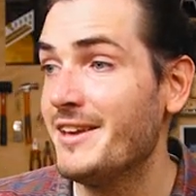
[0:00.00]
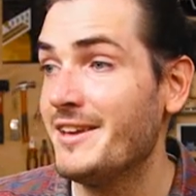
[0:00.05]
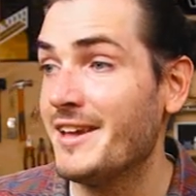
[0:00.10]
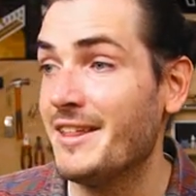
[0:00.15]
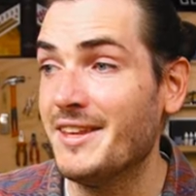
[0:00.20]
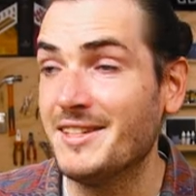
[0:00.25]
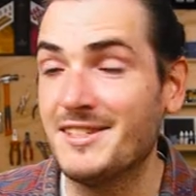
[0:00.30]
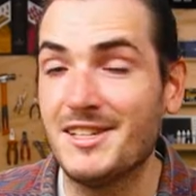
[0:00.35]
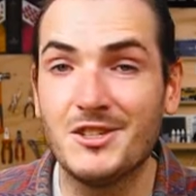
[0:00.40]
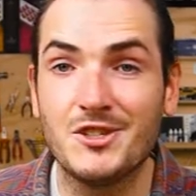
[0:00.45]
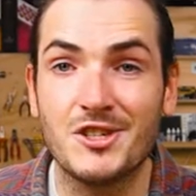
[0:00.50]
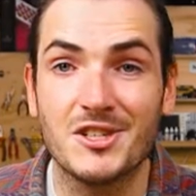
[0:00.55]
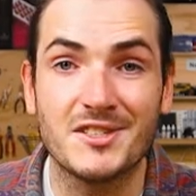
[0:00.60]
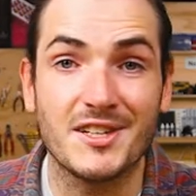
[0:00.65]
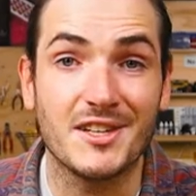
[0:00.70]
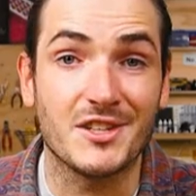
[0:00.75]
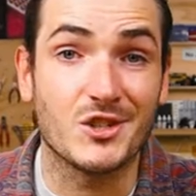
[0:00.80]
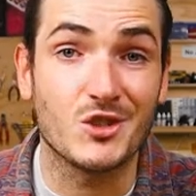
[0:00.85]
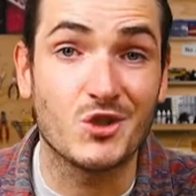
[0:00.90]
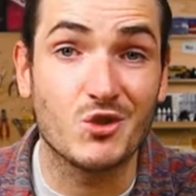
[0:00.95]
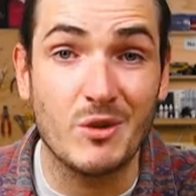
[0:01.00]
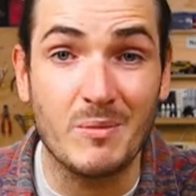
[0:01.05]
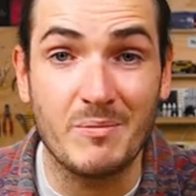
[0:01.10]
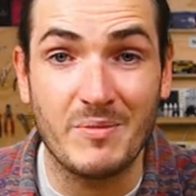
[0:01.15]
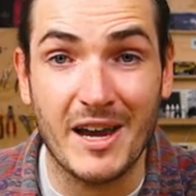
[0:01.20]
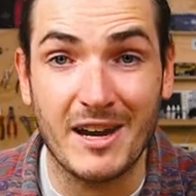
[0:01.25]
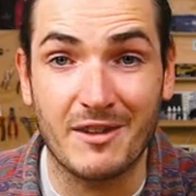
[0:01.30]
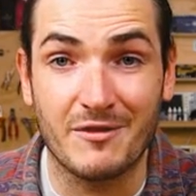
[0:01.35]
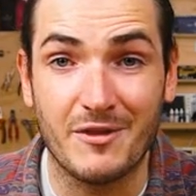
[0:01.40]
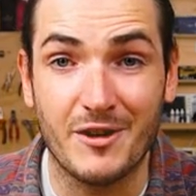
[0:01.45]
Now, this is just a stripped
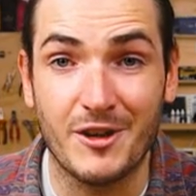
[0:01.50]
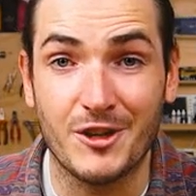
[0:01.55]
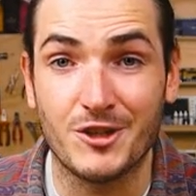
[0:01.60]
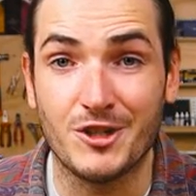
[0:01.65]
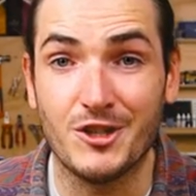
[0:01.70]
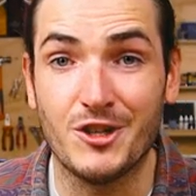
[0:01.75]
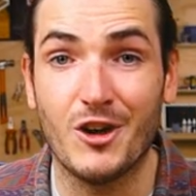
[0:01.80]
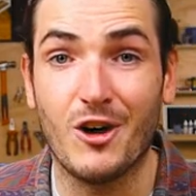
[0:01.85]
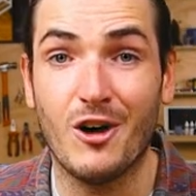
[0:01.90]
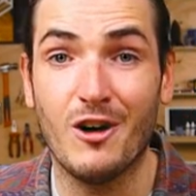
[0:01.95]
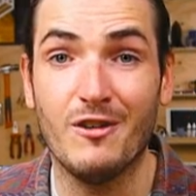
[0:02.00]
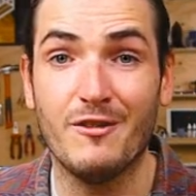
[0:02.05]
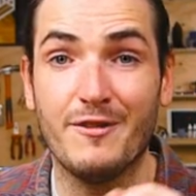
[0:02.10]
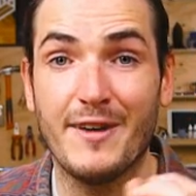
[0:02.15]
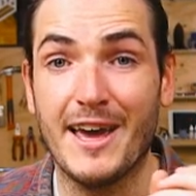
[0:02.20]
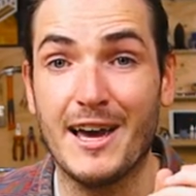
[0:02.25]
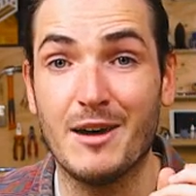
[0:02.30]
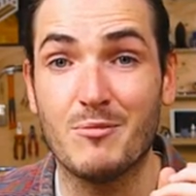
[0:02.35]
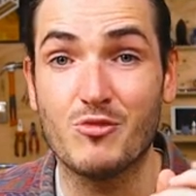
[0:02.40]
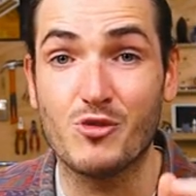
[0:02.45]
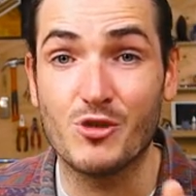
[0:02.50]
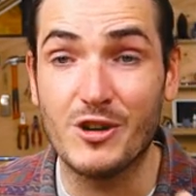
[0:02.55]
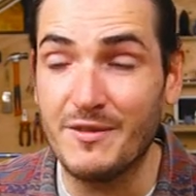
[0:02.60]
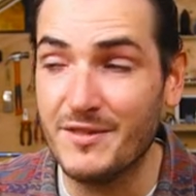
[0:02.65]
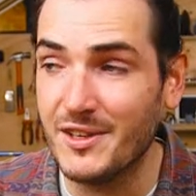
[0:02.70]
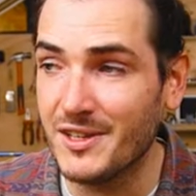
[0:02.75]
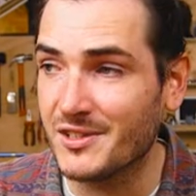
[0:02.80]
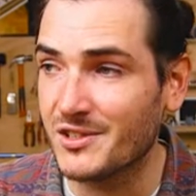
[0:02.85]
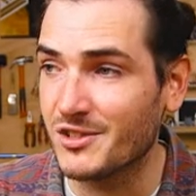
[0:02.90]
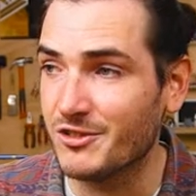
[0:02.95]
back version of our
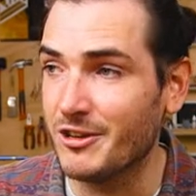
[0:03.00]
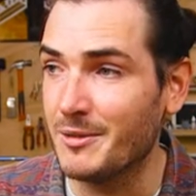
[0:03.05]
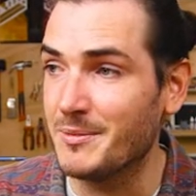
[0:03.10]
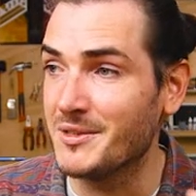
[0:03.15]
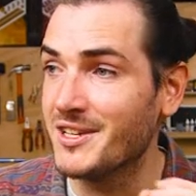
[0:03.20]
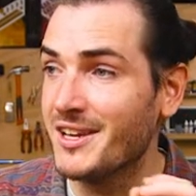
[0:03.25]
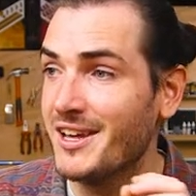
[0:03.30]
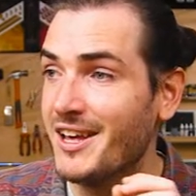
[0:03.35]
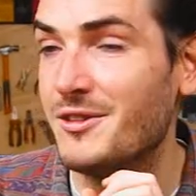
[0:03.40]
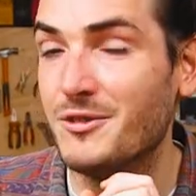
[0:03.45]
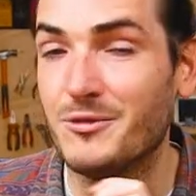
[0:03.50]
previous script.